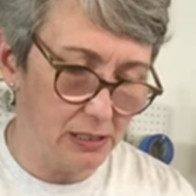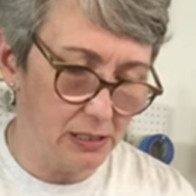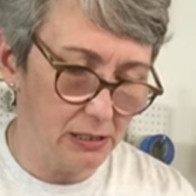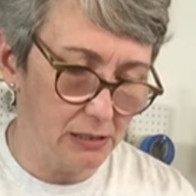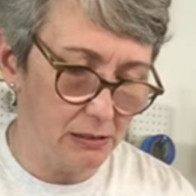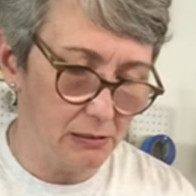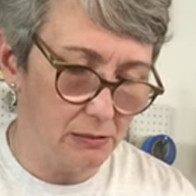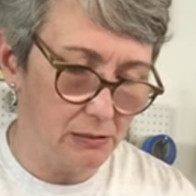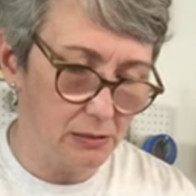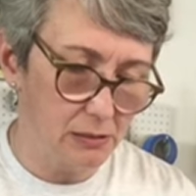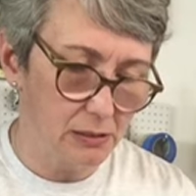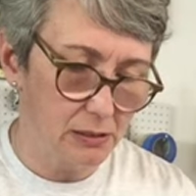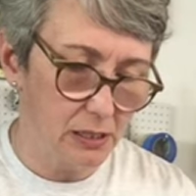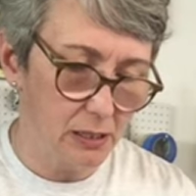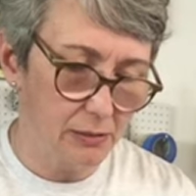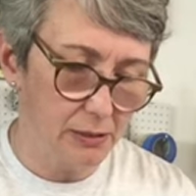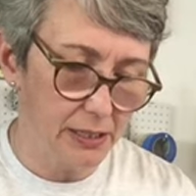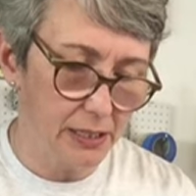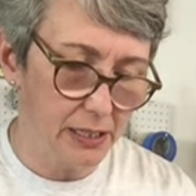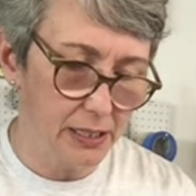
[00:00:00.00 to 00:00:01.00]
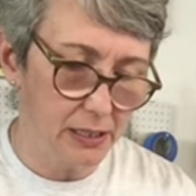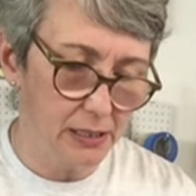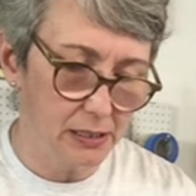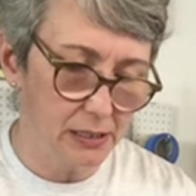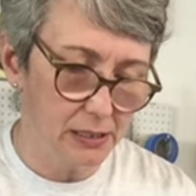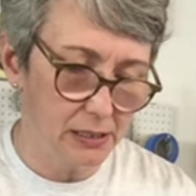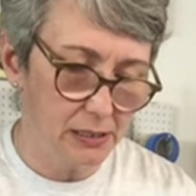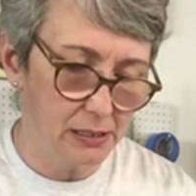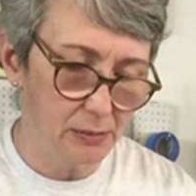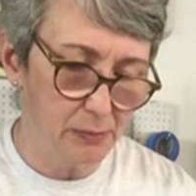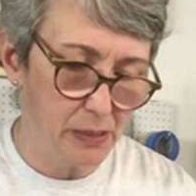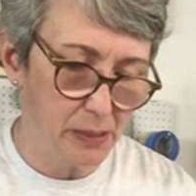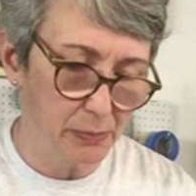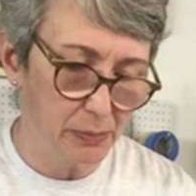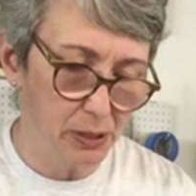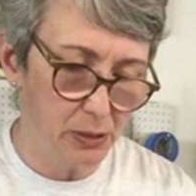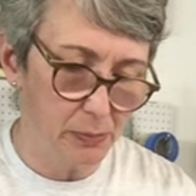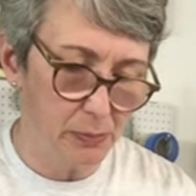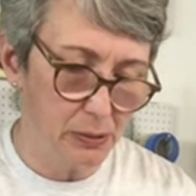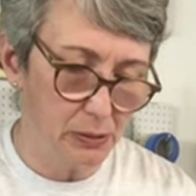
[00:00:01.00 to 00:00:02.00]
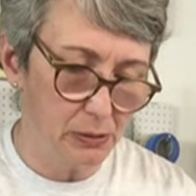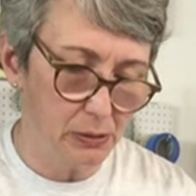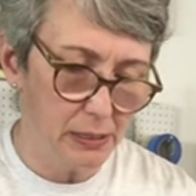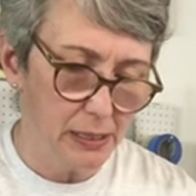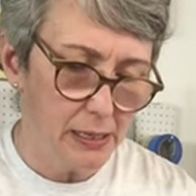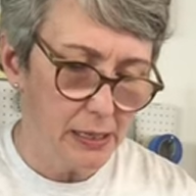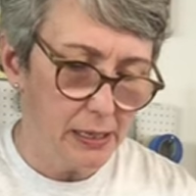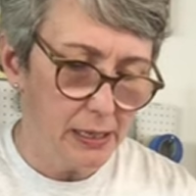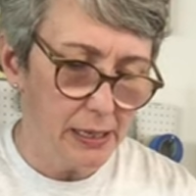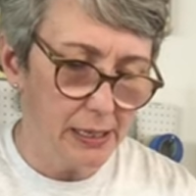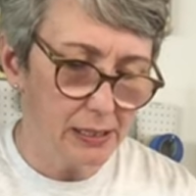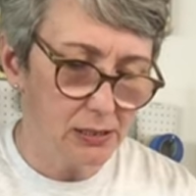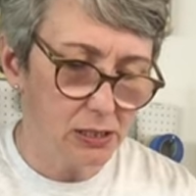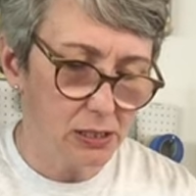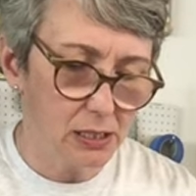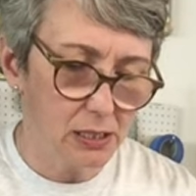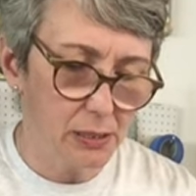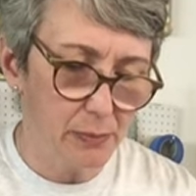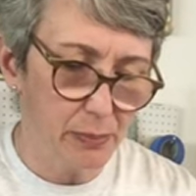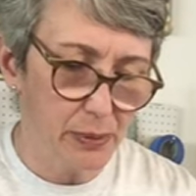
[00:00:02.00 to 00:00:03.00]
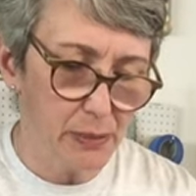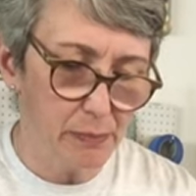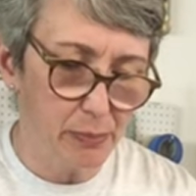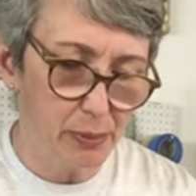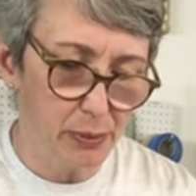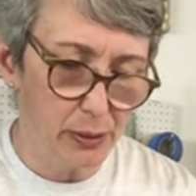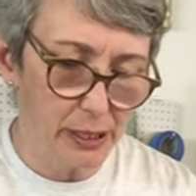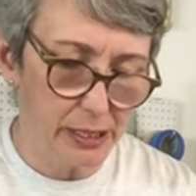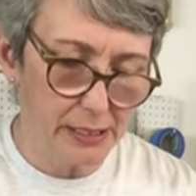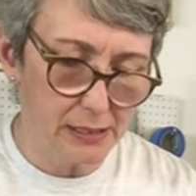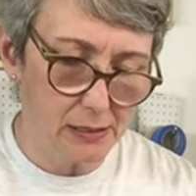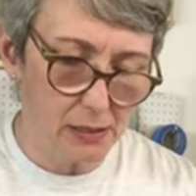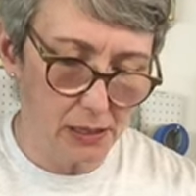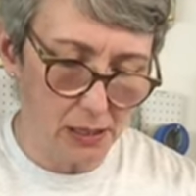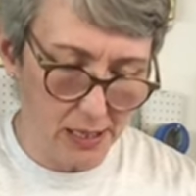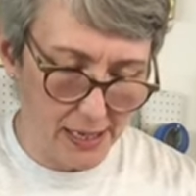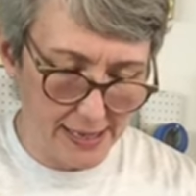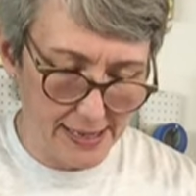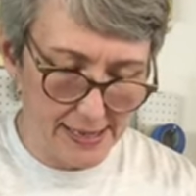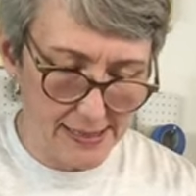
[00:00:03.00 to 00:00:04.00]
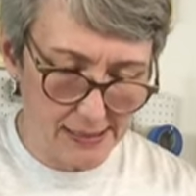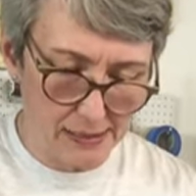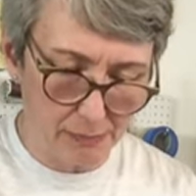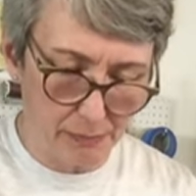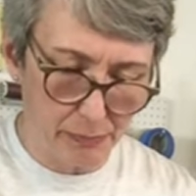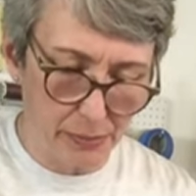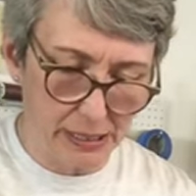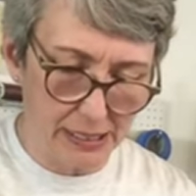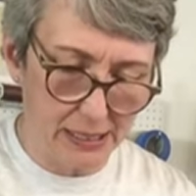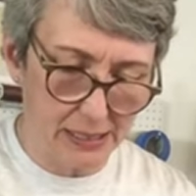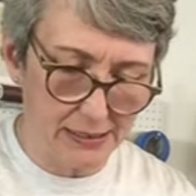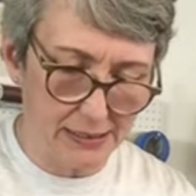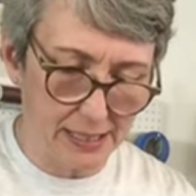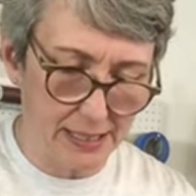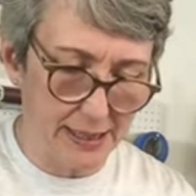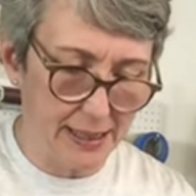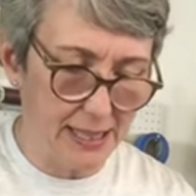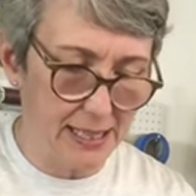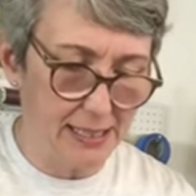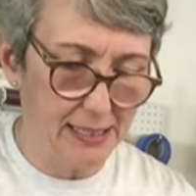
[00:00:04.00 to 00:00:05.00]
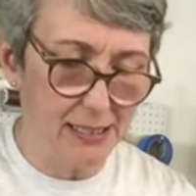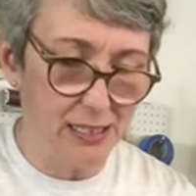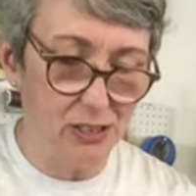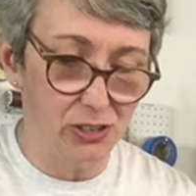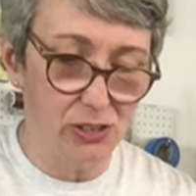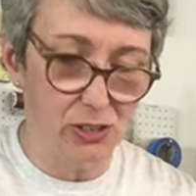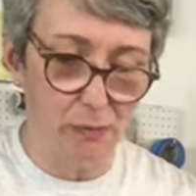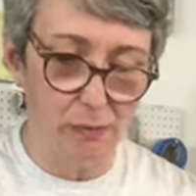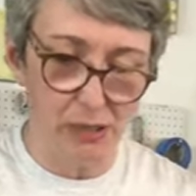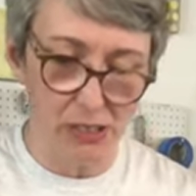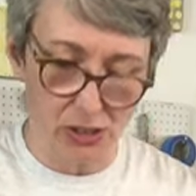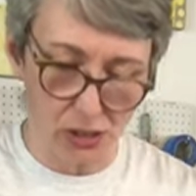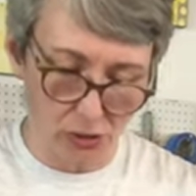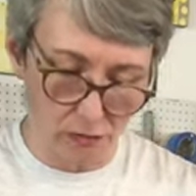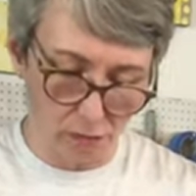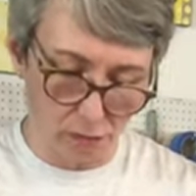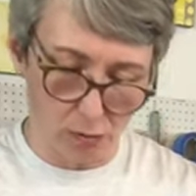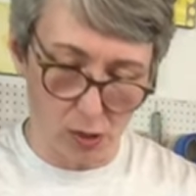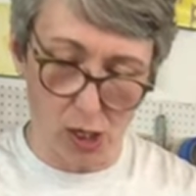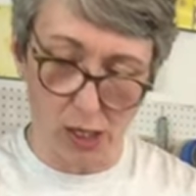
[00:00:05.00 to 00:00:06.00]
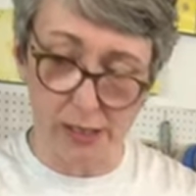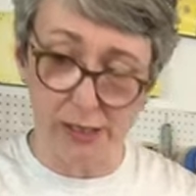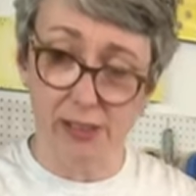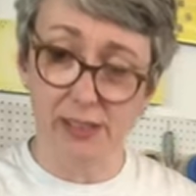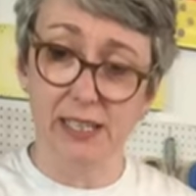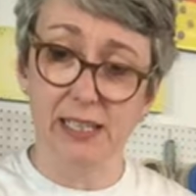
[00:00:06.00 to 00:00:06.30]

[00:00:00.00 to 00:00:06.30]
too. So here is my purple. It's going to be pretty light because I think there's a bunch of water